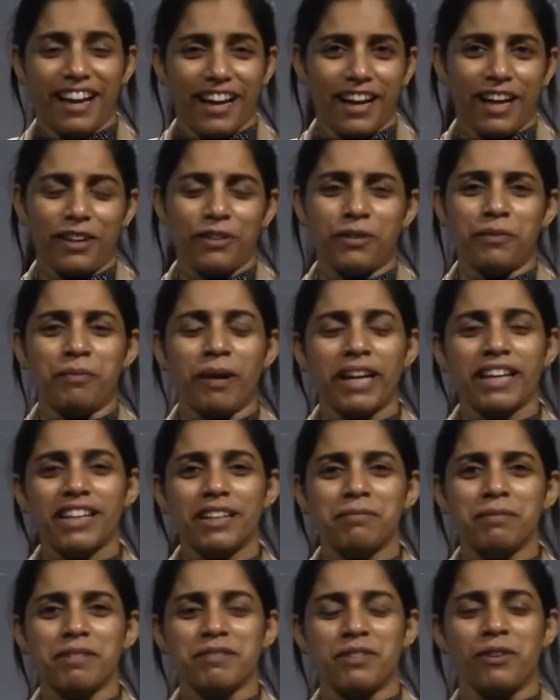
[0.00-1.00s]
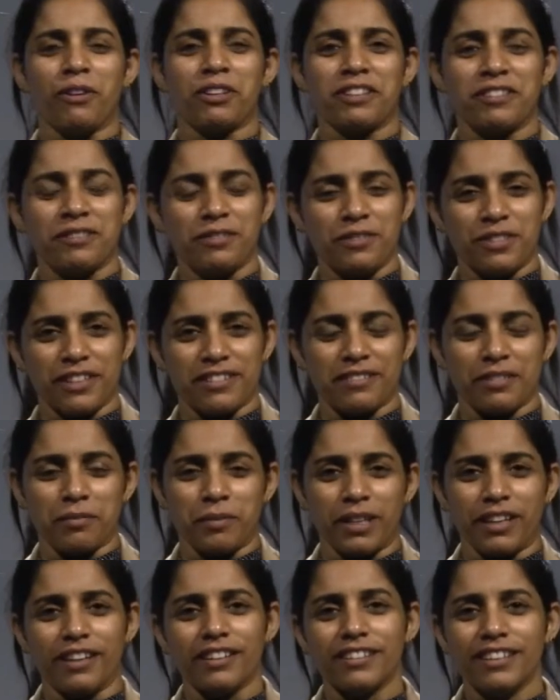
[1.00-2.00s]
Hello, my name is Dr. Suja
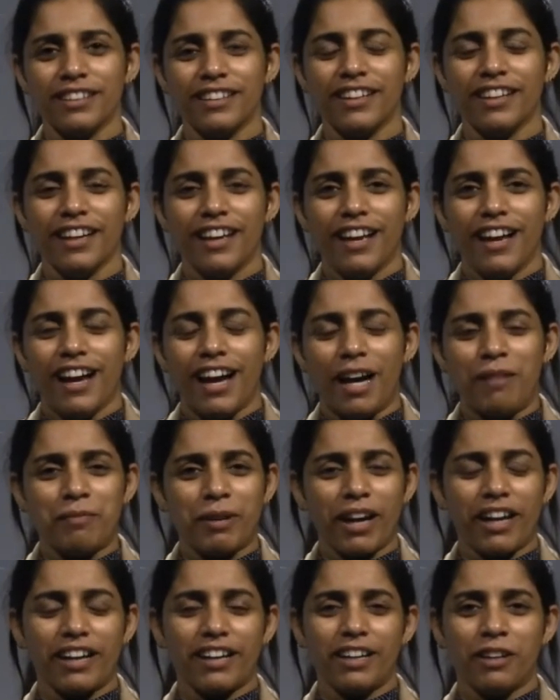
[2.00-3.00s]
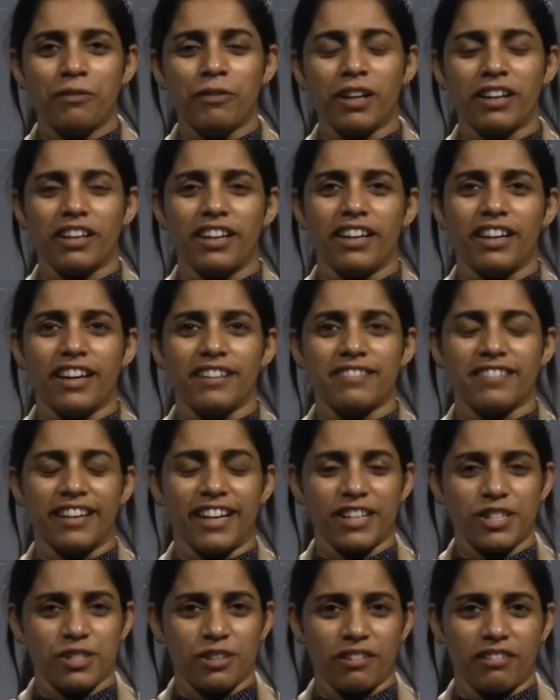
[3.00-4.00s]
Somanadhan. I'm currently working as a
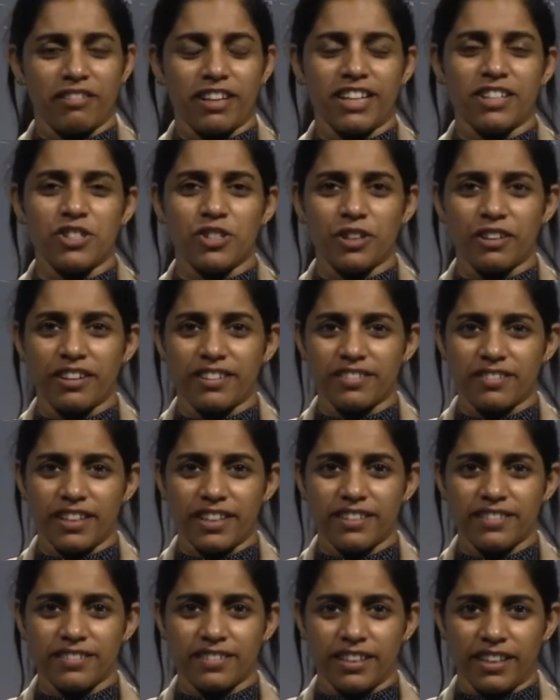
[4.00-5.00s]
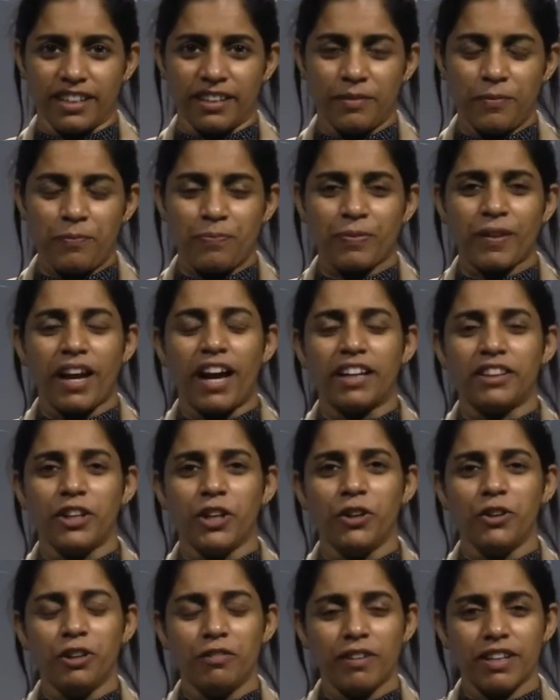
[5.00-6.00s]
lecturer in children's nursing at the
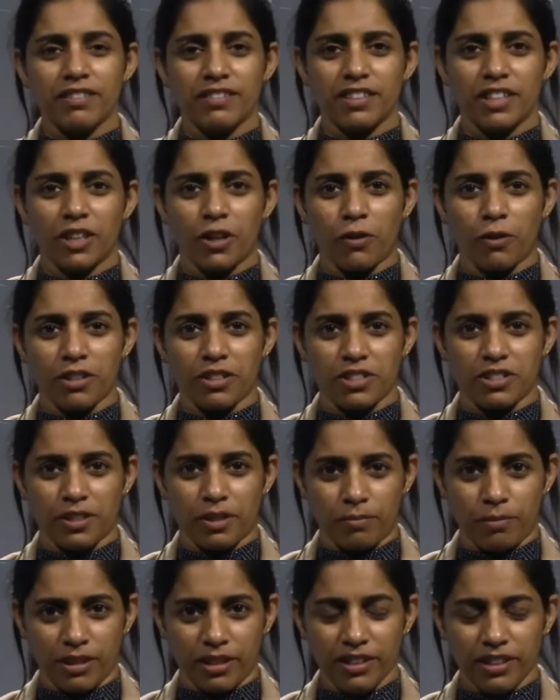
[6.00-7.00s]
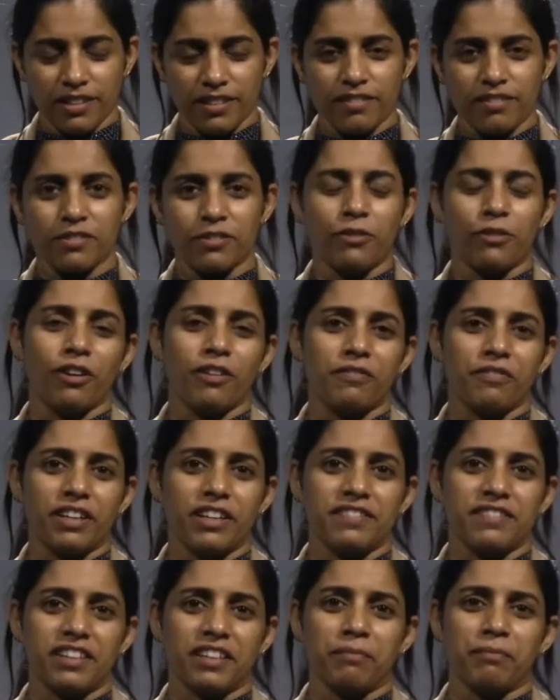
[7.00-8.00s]
University College Dublin School of
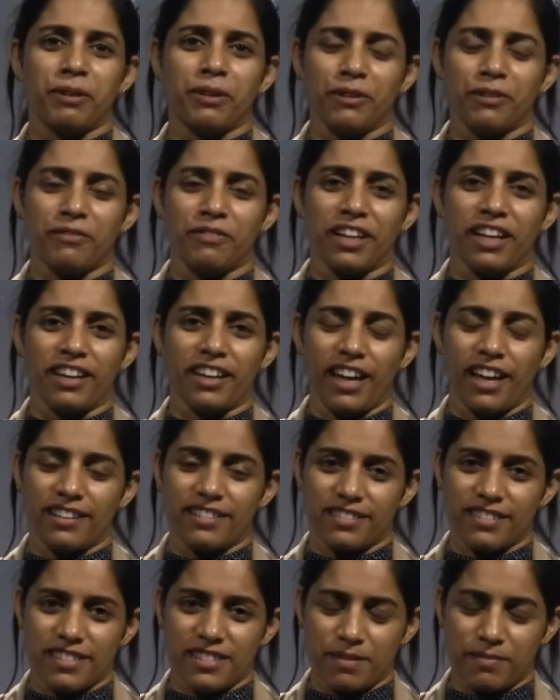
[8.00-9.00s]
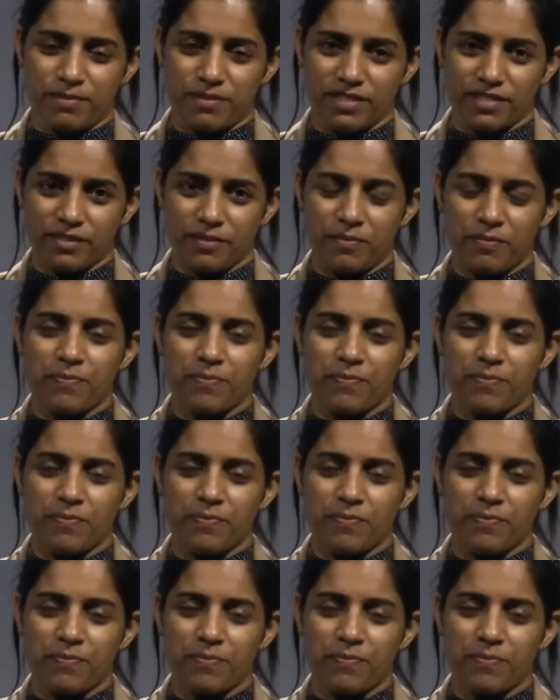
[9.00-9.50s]
Nursing, Midwifery and Health Systems.